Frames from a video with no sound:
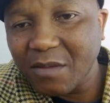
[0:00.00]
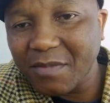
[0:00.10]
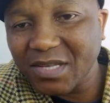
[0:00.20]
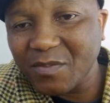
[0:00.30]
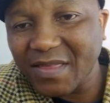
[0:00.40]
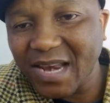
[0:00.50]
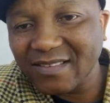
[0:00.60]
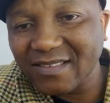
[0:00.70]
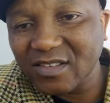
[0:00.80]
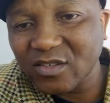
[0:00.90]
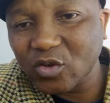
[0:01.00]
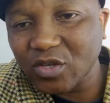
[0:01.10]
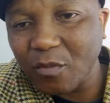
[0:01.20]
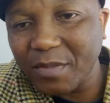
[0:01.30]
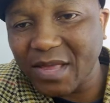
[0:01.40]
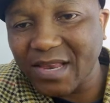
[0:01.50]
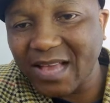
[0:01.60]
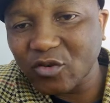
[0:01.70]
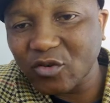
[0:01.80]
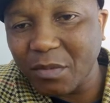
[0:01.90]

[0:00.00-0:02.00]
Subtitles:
It must be at the last. So this is going to be at the last.